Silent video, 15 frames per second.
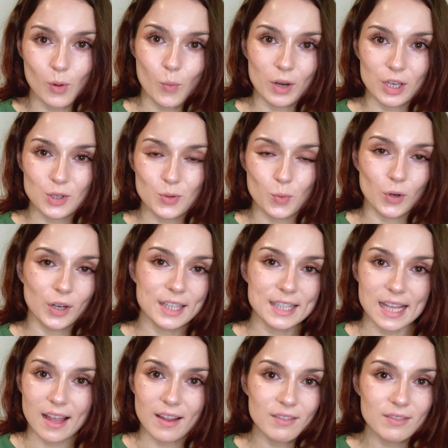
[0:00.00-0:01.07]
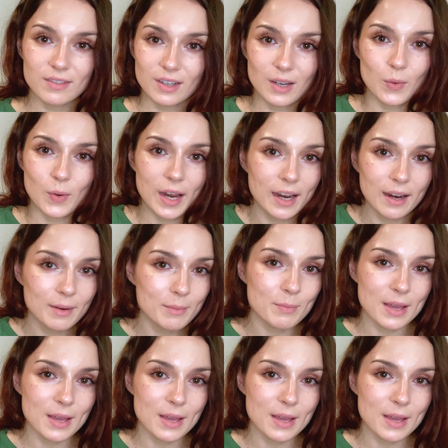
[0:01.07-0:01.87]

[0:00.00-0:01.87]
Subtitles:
which works everywhere.